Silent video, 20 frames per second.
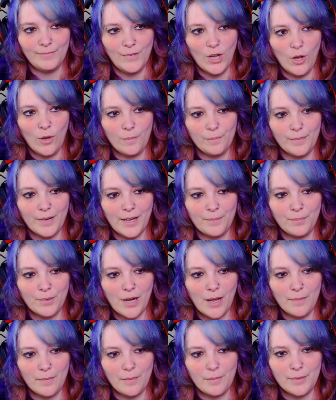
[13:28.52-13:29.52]
Nope, I
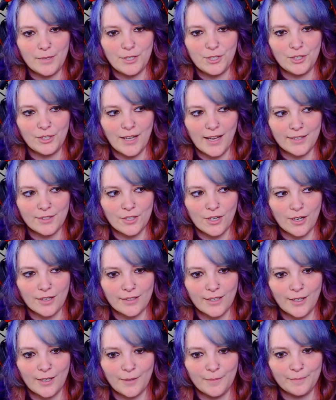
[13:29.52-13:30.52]
probably should not
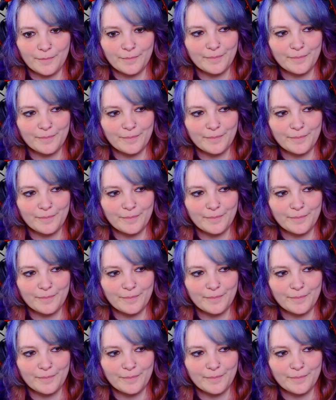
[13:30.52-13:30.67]
talk to him.